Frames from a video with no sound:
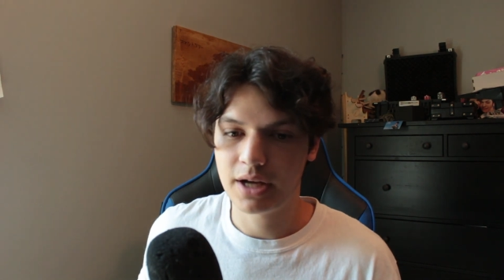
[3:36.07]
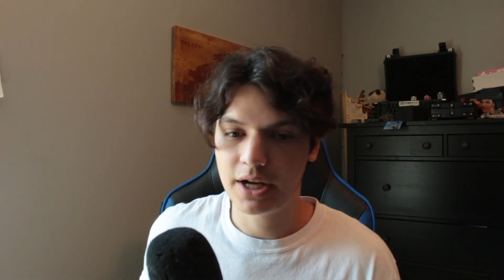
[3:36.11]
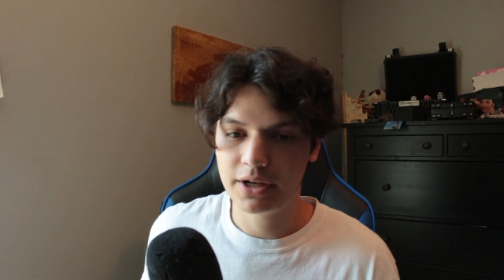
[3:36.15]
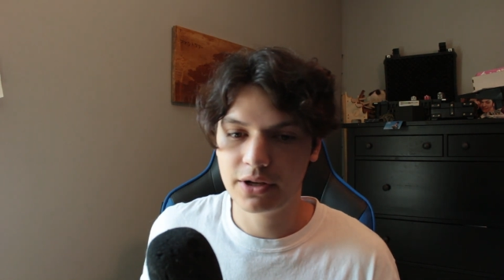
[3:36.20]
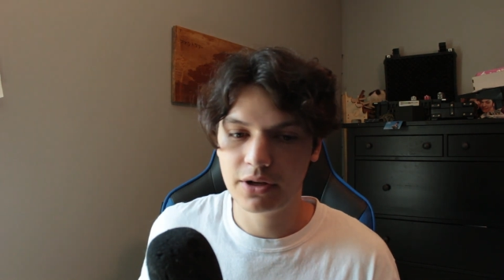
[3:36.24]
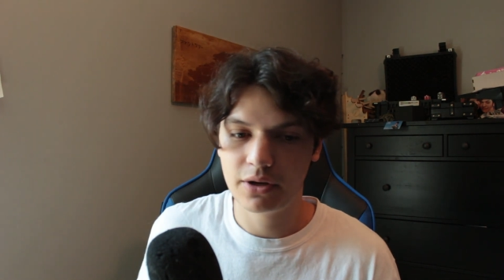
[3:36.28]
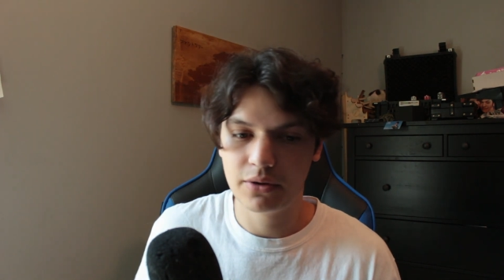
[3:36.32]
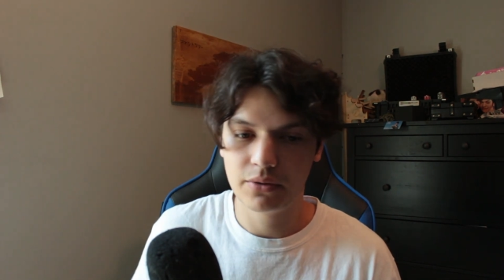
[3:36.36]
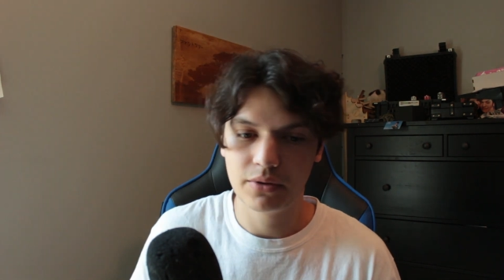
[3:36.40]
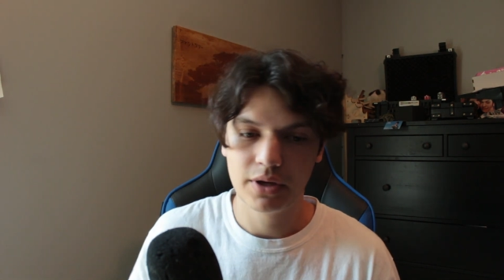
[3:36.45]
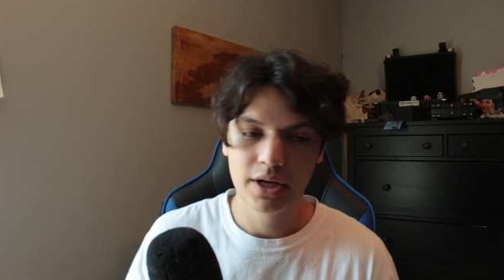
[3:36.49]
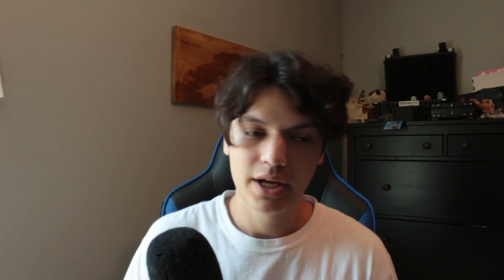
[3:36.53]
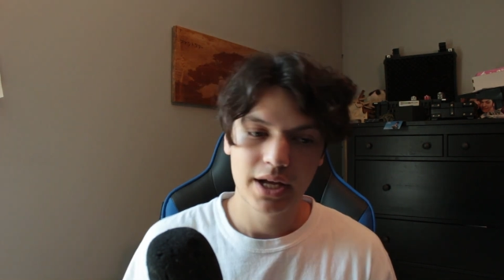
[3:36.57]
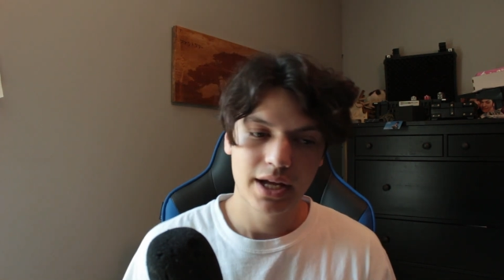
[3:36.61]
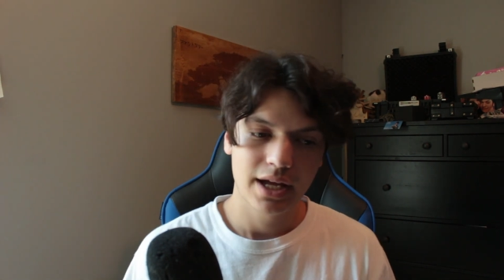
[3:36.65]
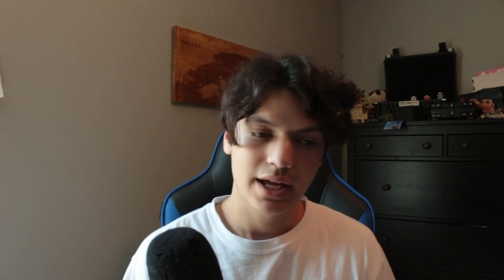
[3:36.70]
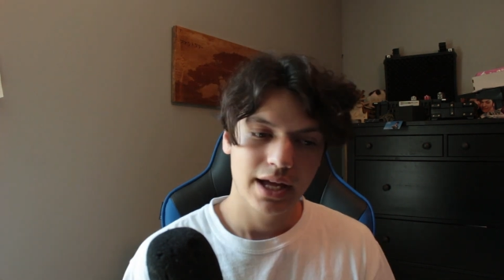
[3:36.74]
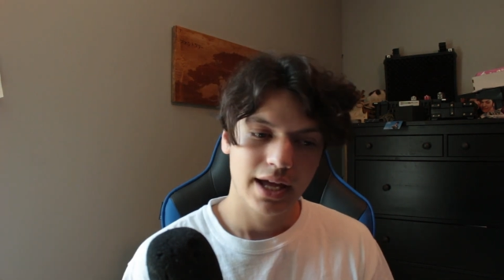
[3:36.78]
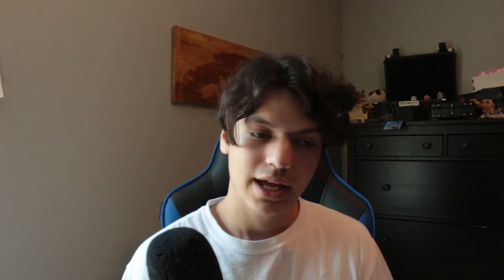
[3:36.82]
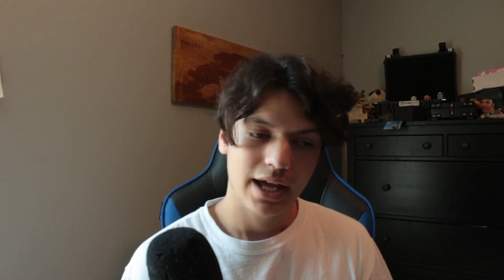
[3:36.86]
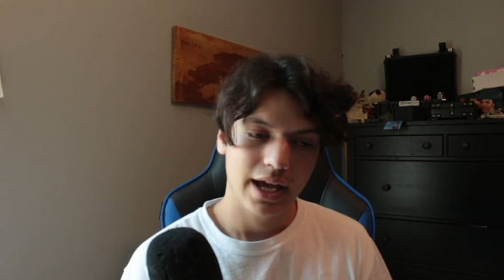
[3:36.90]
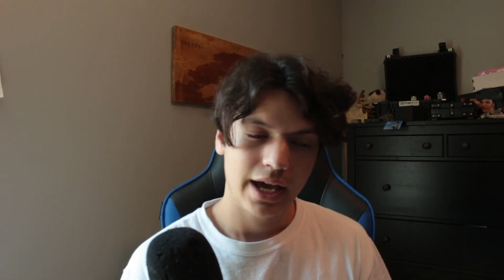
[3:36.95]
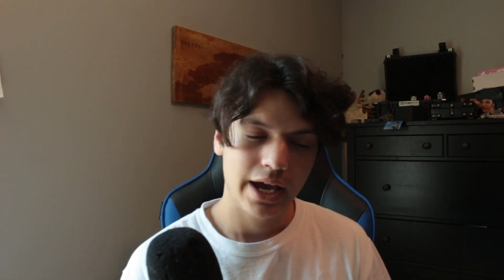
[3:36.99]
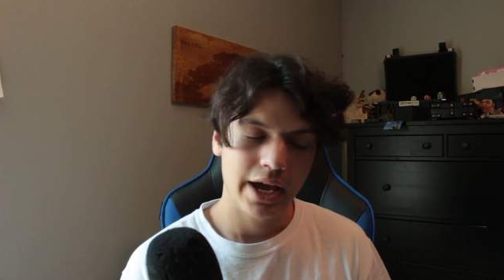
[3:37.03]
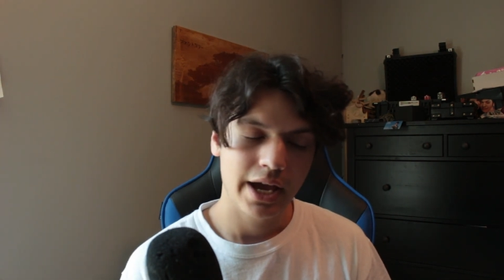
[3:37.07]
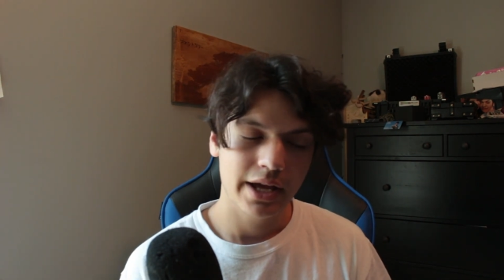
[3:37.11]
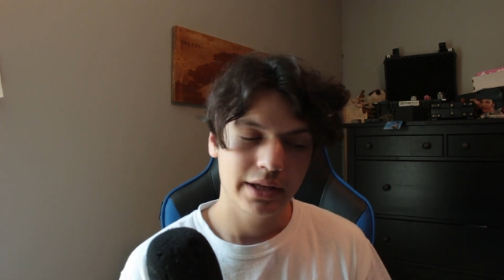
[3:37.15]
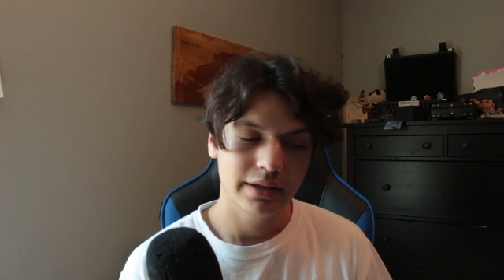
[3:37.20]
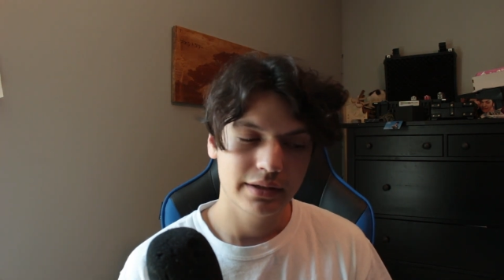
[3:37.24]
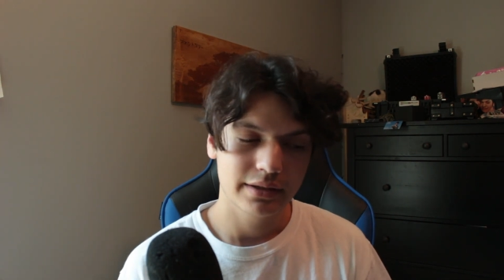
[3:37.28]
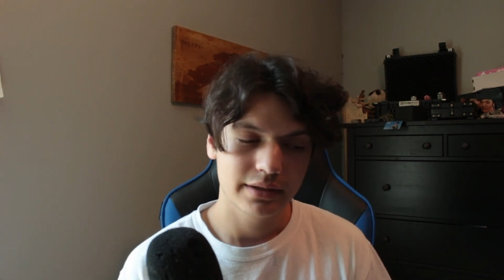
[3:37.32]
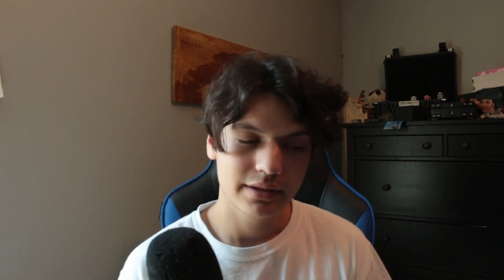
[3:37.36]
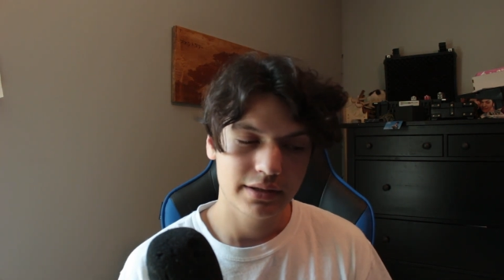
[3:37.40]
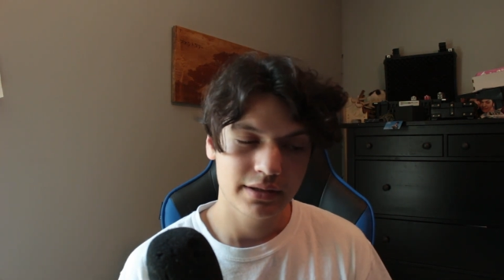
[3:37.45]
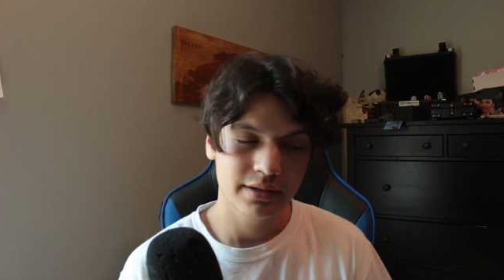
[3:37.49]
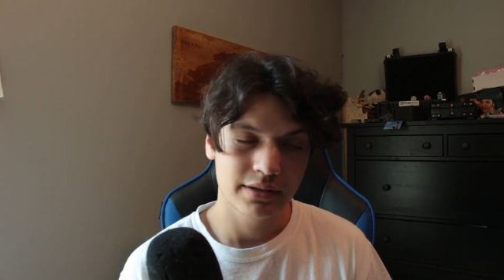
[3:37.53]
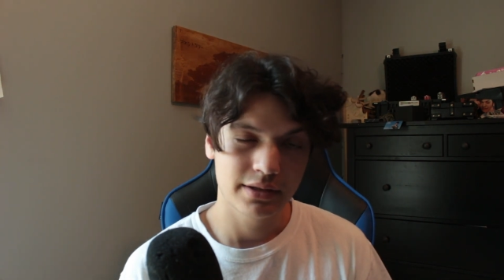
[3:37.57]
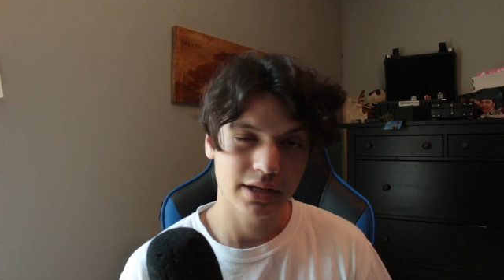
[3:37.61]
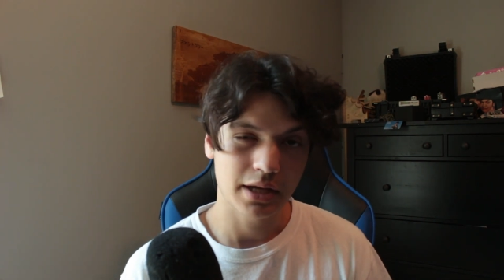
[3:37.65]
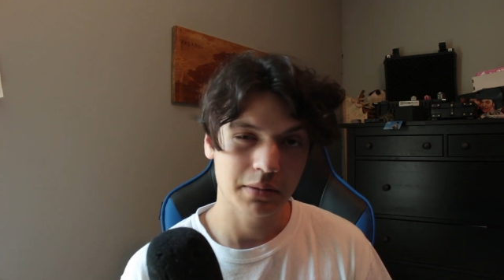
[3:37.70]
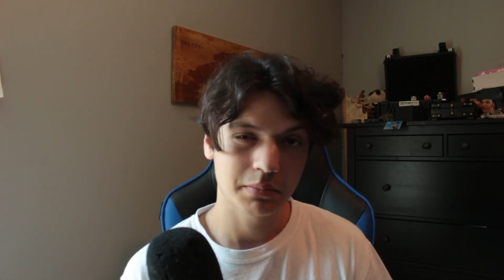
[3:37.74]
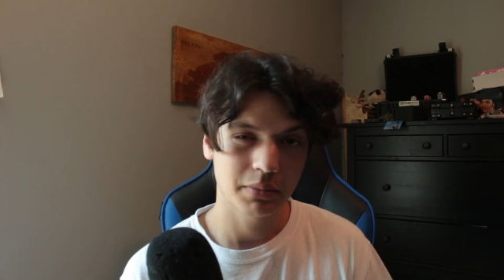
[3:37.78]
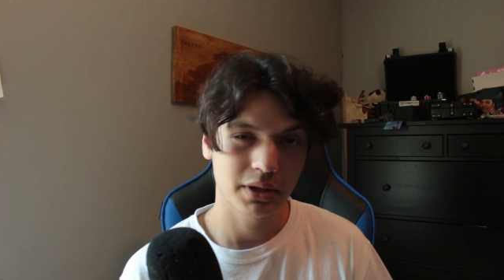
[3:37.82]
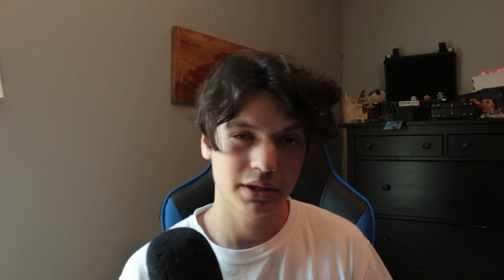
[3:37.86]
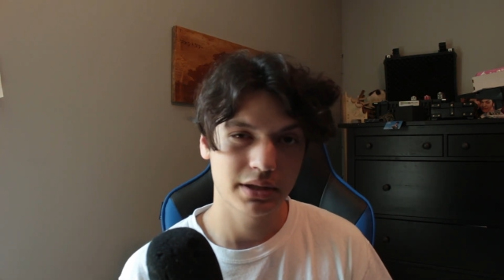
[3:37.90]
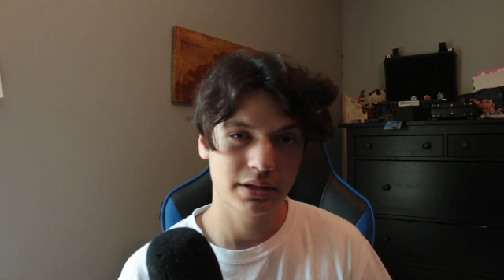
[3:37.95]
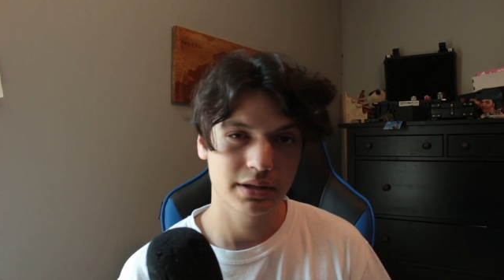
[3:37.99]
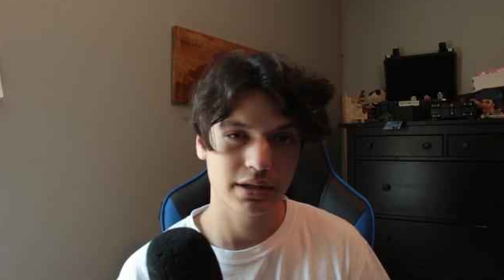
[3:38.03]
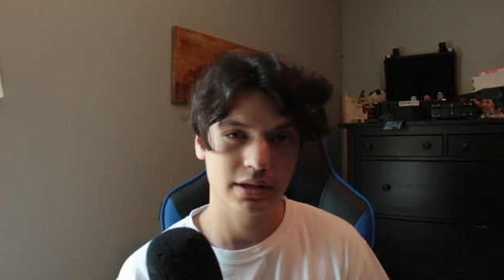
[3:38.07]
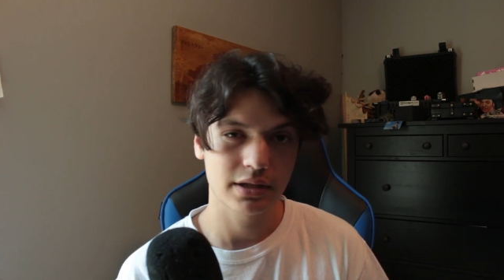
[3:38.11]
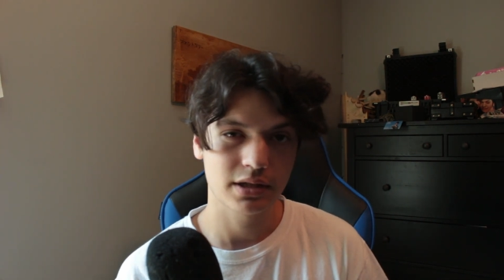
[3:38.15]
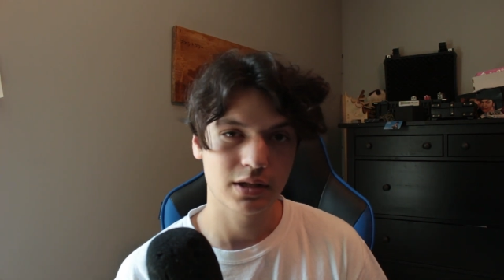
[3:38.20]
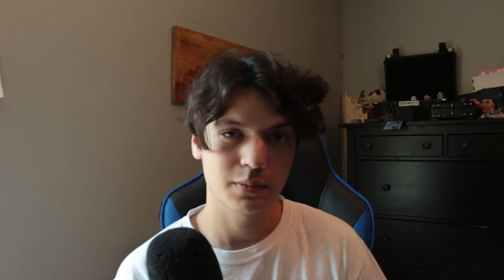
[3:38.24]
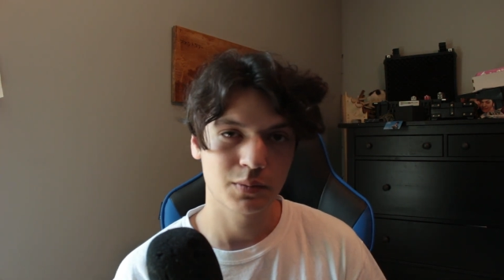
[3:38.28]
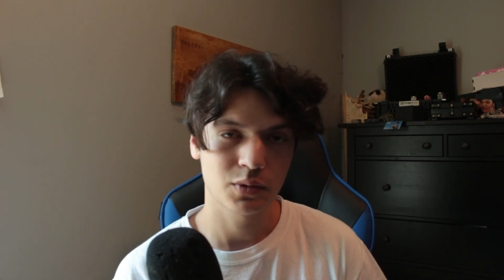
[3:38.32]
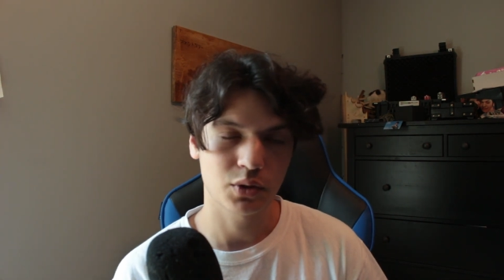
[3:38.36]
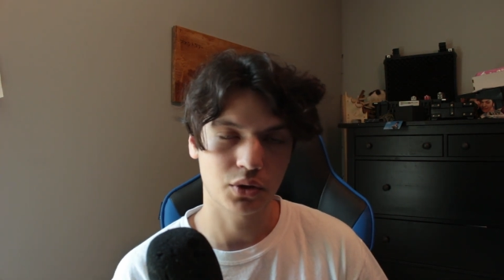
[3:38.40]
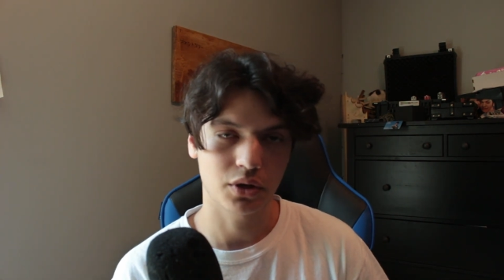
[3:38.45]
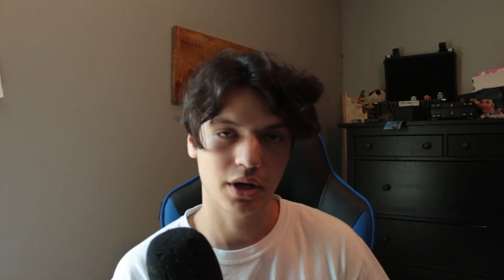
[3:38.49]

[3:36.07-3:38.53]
I know hidden Zen pin systems